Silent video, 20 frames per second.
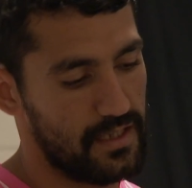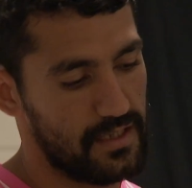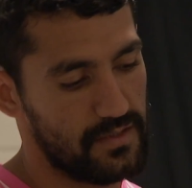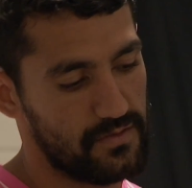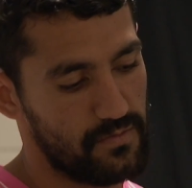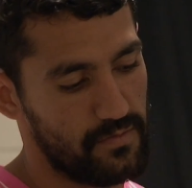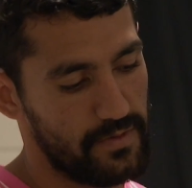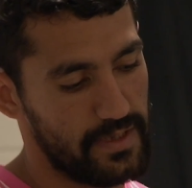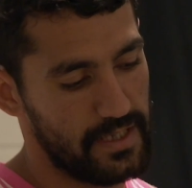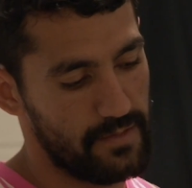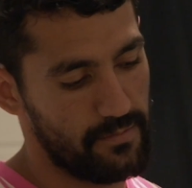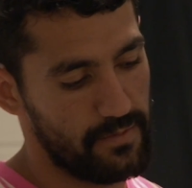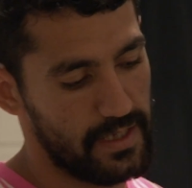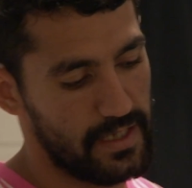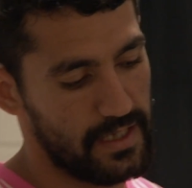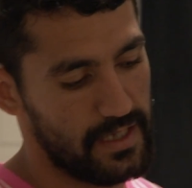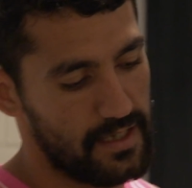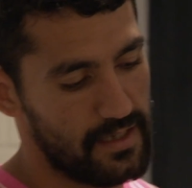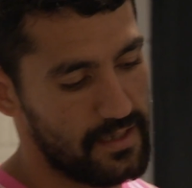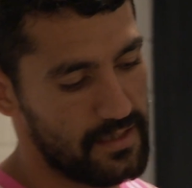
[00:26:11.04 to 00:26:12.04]
So when you're
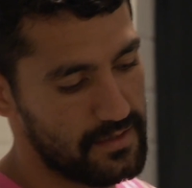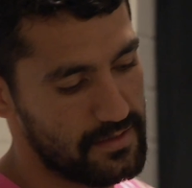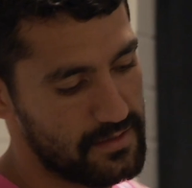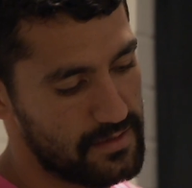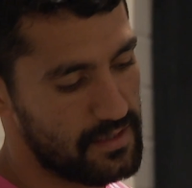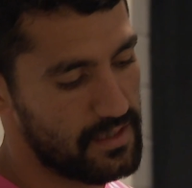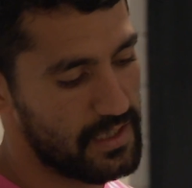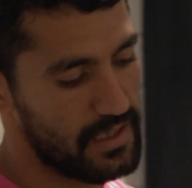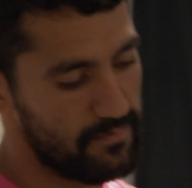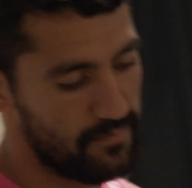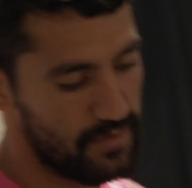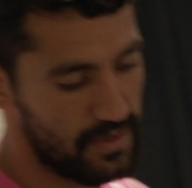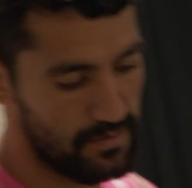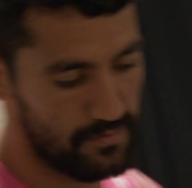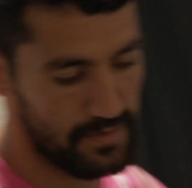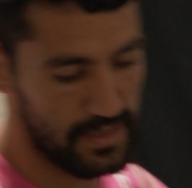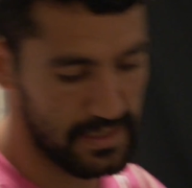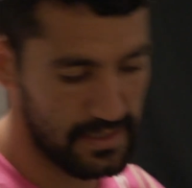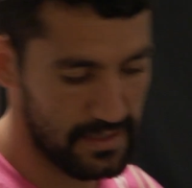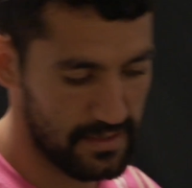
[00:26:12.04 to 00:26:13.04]
out, just don't give them no
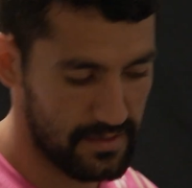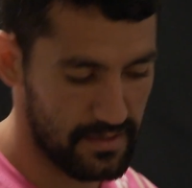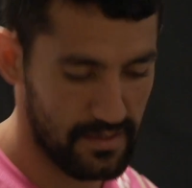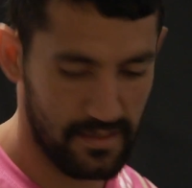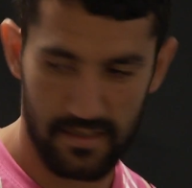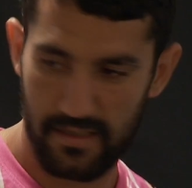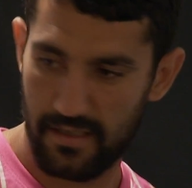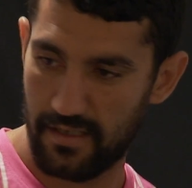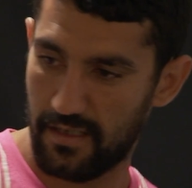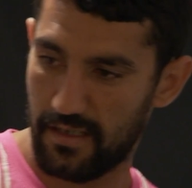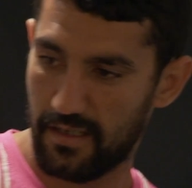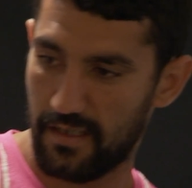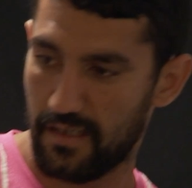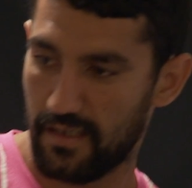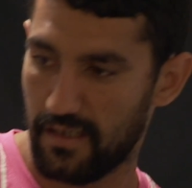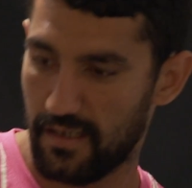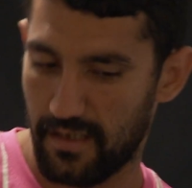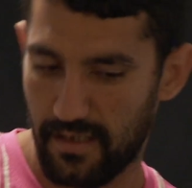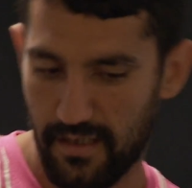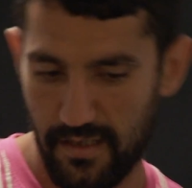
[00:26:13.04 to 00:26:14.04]
reason to
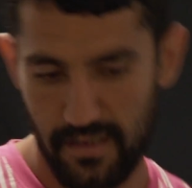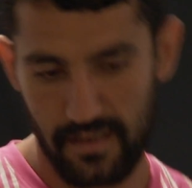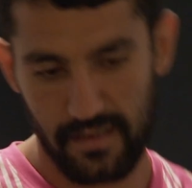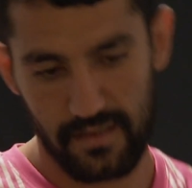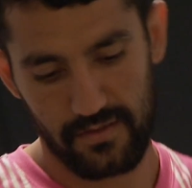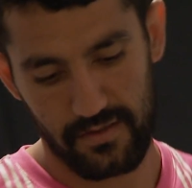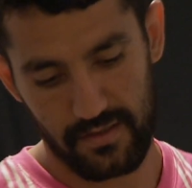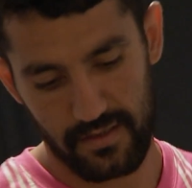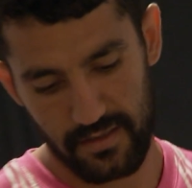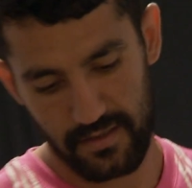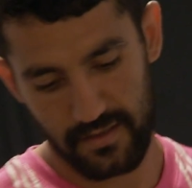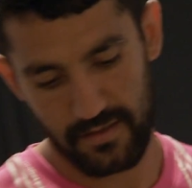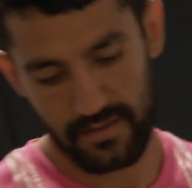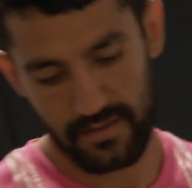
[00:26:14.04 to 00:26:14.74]
try